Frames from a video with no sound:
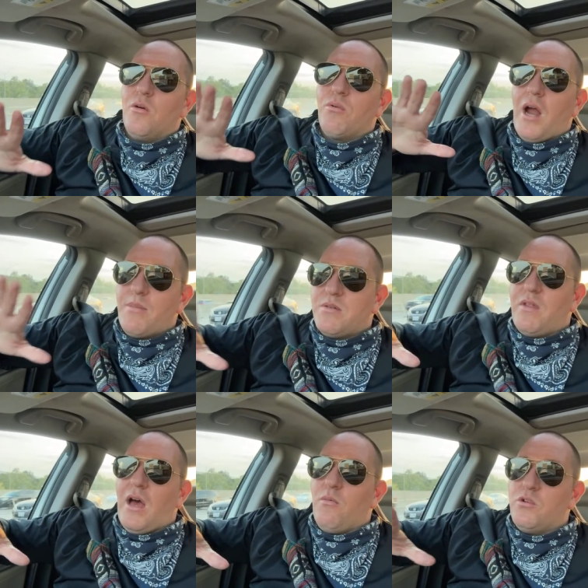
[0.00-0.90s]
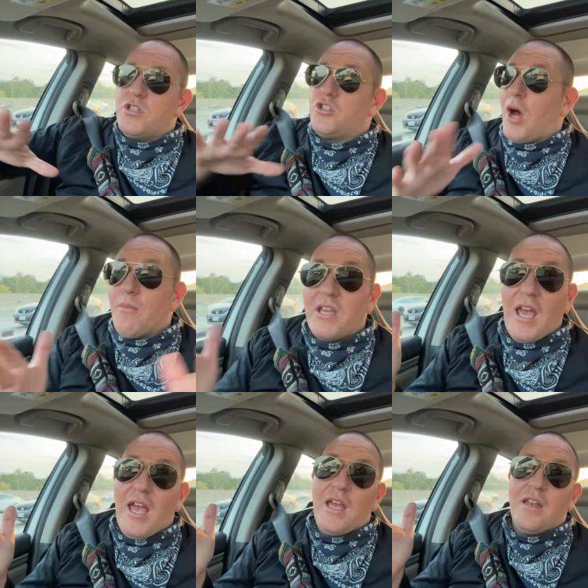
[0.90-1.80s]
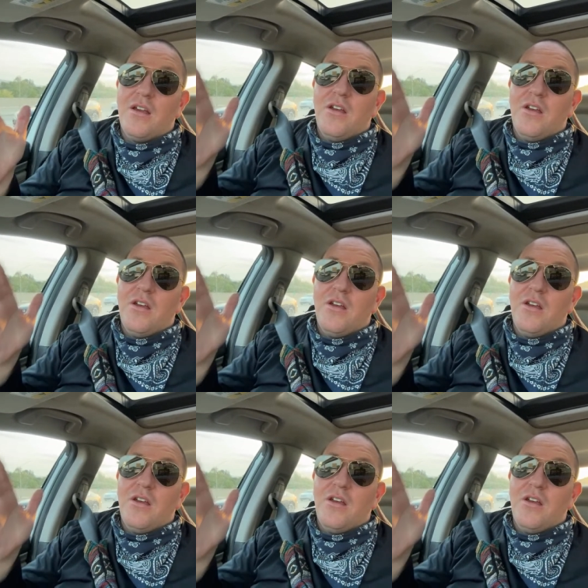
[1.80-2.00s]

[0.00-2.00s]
perhaps of that was John McCain.